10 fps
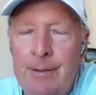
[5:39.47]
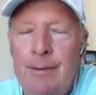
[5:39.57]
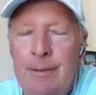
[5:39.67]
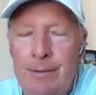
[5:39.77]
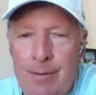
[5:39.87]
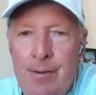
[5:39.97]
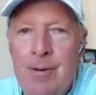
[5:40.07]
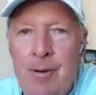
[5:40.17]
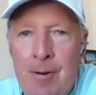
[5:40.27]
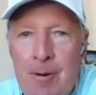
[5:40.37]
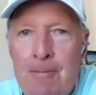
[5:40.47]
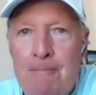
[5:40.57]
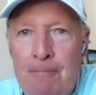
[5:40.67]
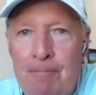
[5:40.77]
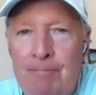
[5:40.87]

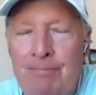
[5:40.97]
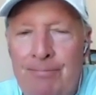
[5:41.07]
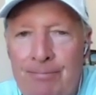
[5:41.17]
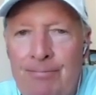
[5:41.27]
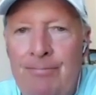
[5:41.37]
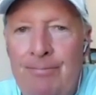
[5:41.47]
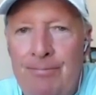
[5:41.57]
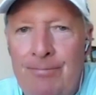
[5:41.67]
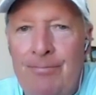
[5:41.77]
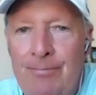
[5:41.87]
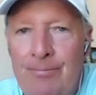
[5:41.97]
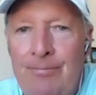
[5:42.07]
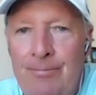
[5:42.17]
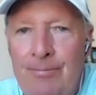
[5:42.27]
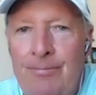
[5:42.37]

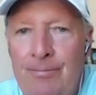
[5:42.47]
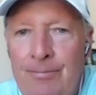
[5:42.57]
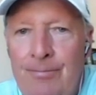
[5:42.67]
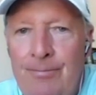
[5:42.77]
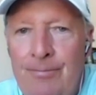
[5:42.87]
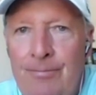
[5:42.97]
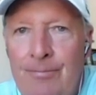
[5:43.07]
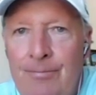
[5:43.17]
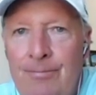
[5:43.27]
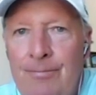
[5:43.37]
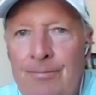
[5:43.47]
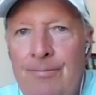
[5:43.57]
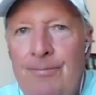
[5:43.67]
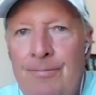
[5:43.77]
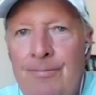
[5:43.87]

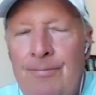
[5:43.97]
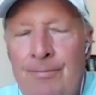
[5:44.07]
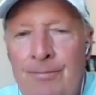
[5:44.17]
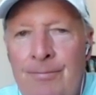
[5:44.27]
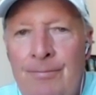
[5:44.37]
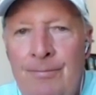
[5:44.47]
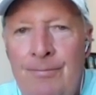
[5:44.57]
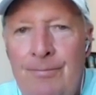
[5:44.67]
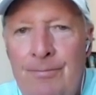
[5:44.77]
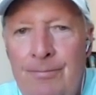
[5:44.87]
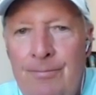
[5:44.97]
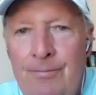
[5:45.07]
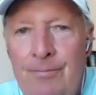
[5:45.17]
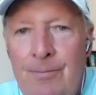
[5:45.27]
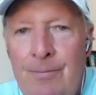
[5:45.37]

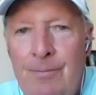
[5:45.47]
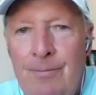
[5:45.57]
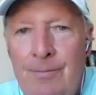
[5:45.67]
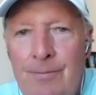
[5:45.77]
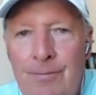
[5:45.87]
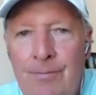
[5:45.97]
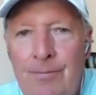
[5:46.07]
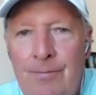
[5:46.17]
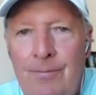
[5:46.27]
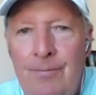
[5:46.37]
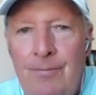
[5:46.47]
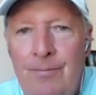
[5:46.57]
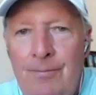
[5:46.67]
(silent)